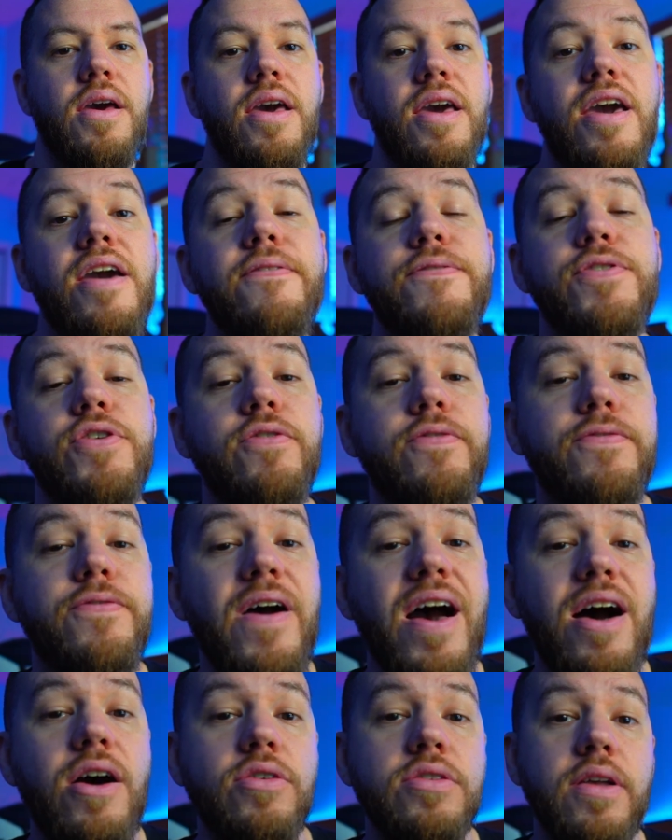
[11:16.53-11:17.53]
If you
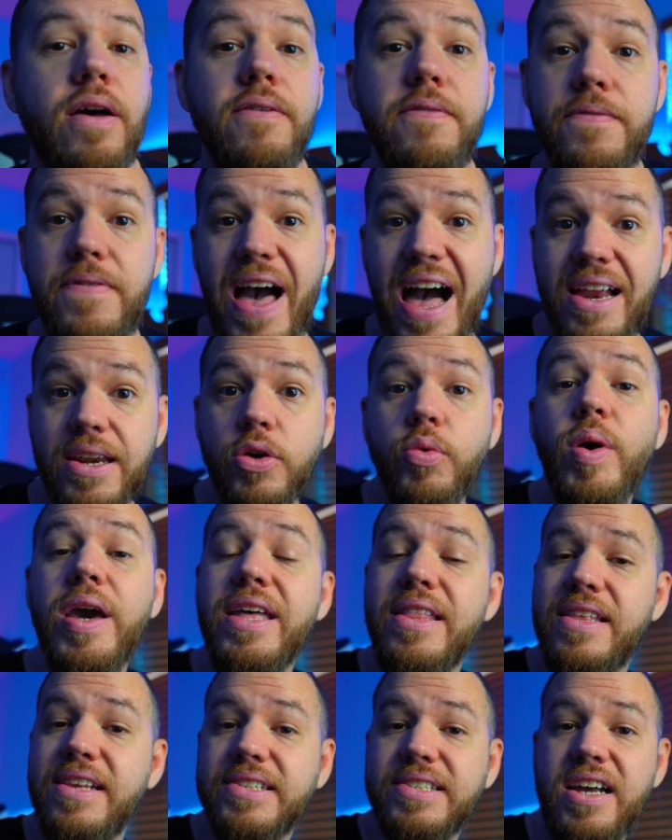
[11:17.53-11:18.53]
found value
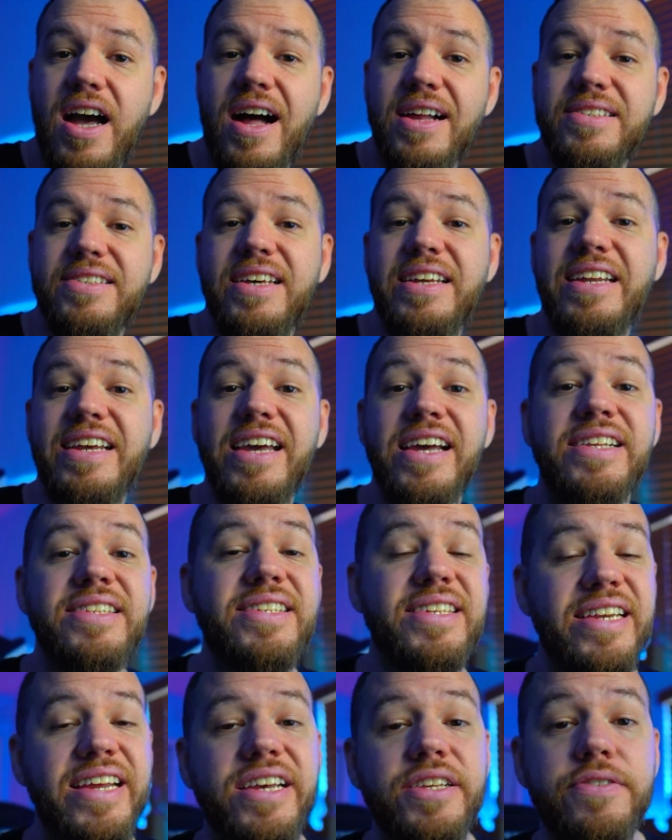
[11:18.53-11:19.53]
in this content in
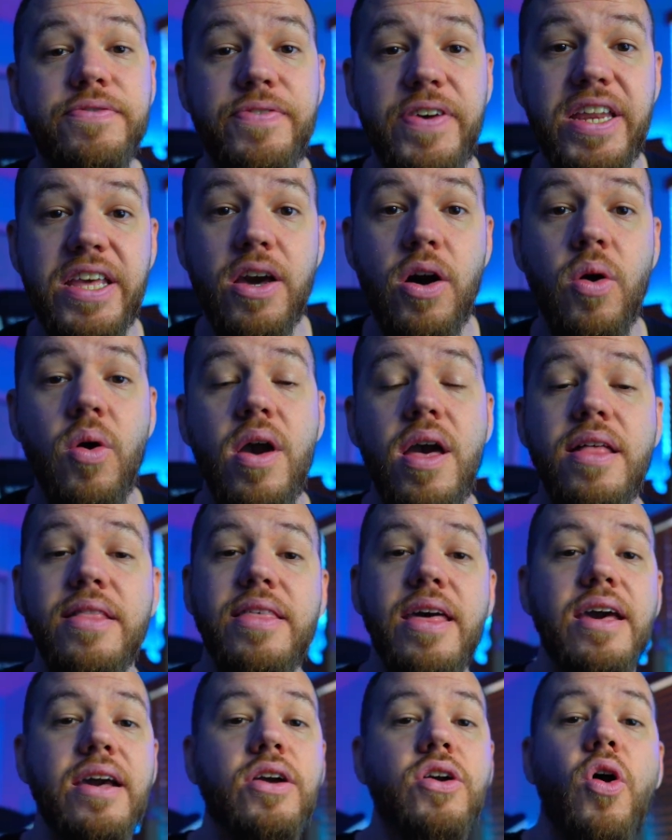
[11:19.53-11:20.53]
today's video,
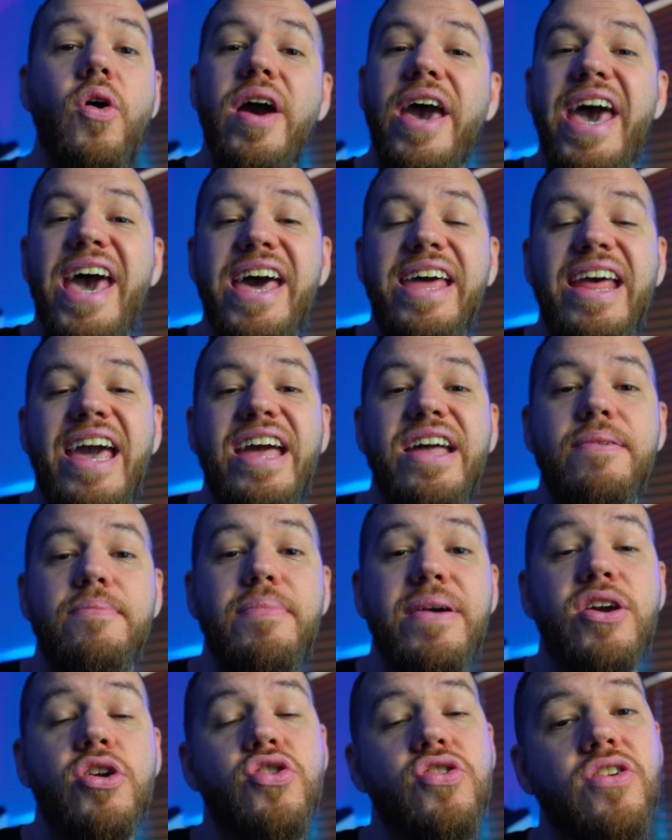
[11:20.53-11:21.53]
then go ahead and
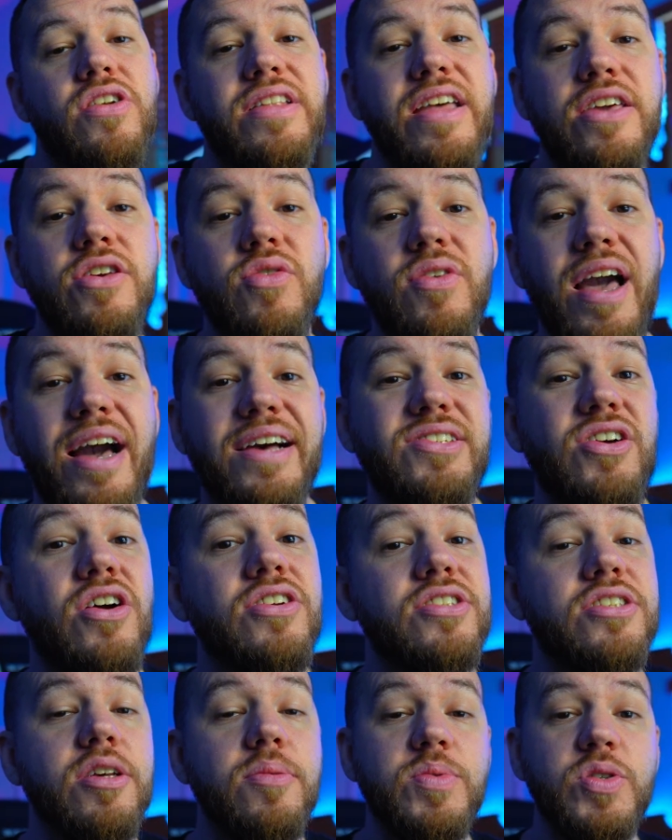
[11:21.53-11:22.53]
make sure that you guys are
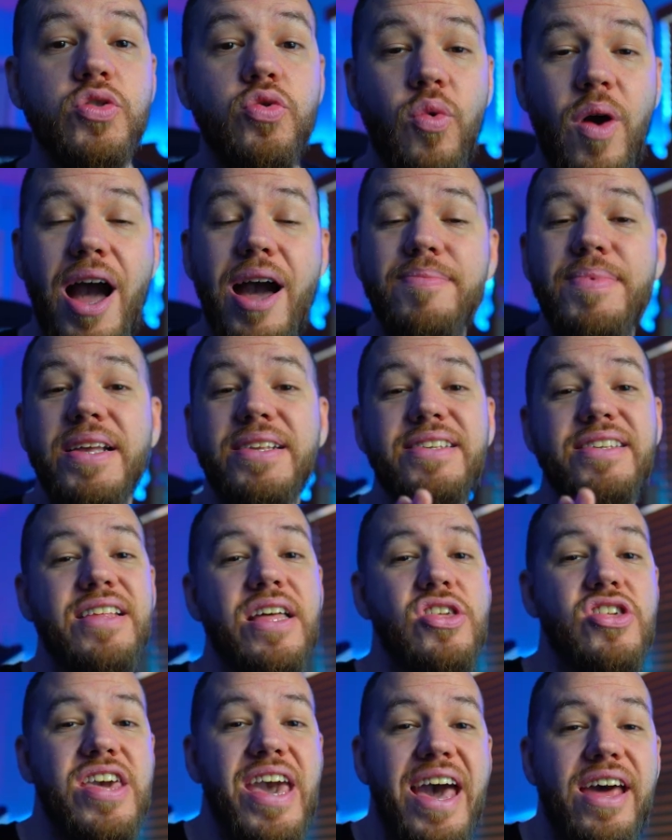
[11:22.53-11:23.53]
subscribed to the
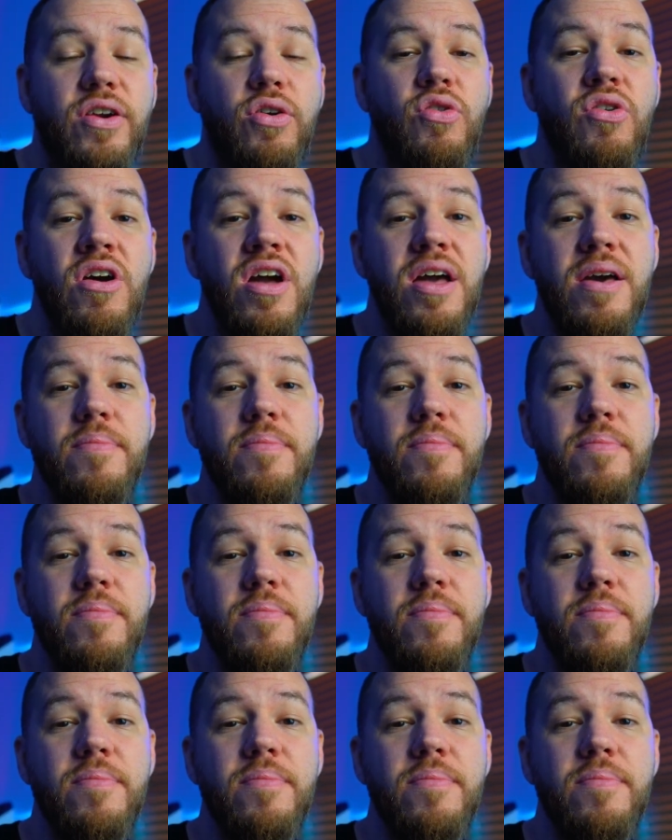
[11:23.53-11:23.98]
channel.